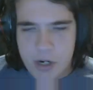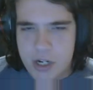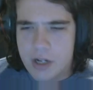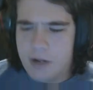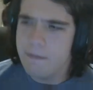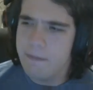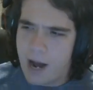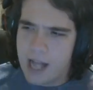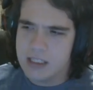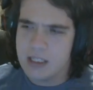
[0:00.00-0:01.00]
going to
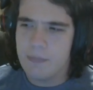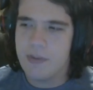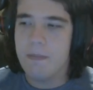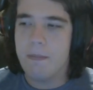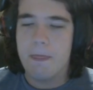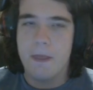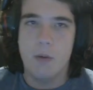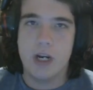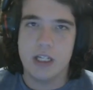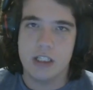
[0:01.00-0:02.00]
find something that
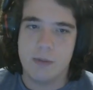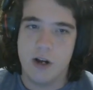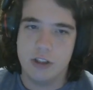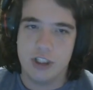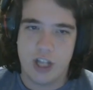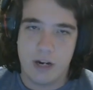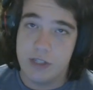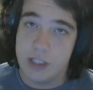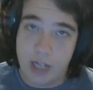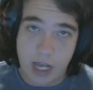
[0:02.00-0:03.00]
we can smelt just kind of
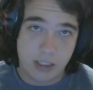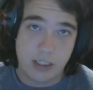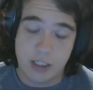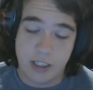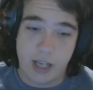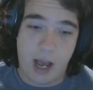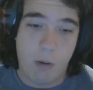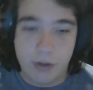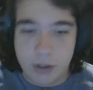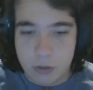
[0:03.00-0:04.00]
as a test to see how
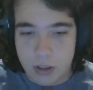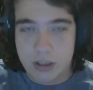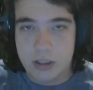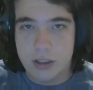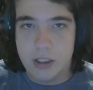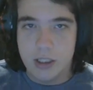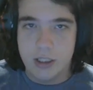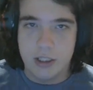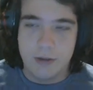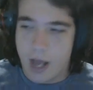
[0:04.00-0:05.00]
well this works.
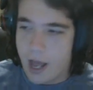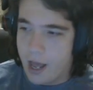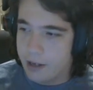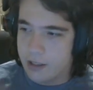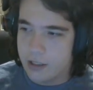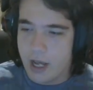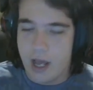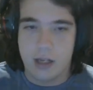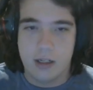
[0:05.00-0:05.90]
And yeah.